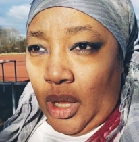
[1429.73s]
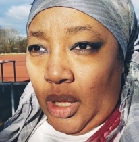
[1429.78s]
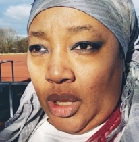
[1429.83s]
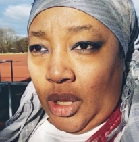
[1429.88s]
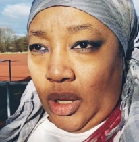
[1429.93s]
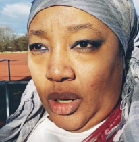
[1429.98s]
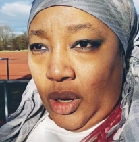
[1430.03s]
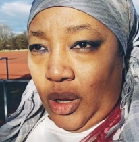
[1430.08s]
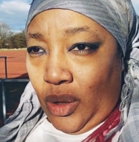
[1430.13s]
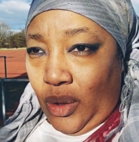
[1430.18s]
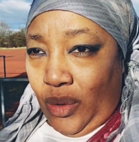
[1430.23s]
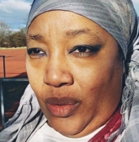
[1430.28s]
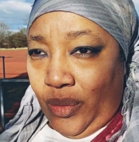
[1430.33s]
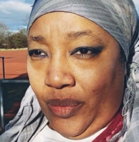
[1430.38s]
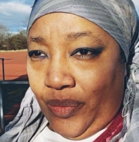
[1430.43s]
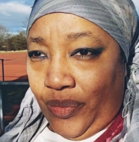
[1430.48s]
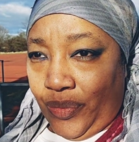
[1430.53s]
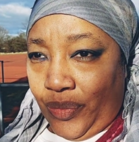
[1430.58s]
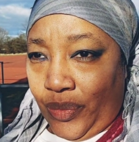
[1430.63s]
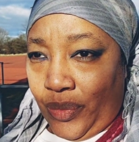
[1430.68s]

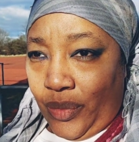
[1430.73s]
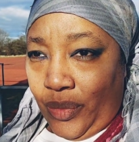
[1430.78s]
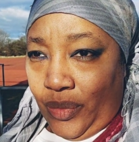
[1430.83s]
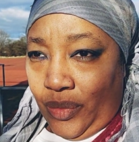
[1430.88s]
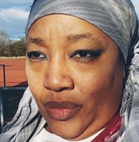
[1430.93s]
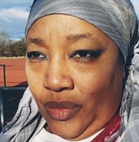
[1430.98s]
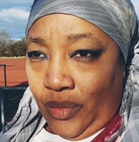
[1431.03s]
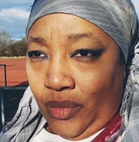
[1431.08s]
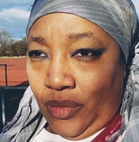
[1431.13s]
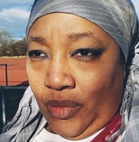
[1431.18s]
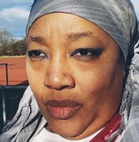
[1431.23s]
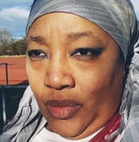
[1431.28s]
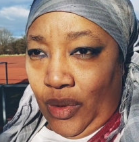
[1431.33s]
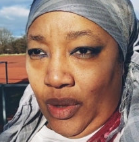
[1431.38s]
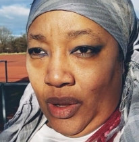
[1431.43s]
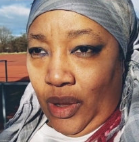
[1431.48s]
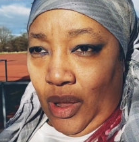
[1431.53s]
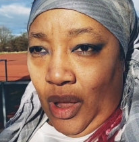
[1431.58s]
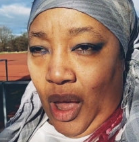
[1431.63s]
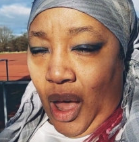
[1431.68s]

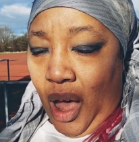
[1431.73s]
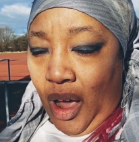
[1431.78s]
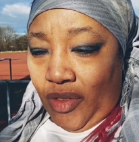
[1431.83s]
I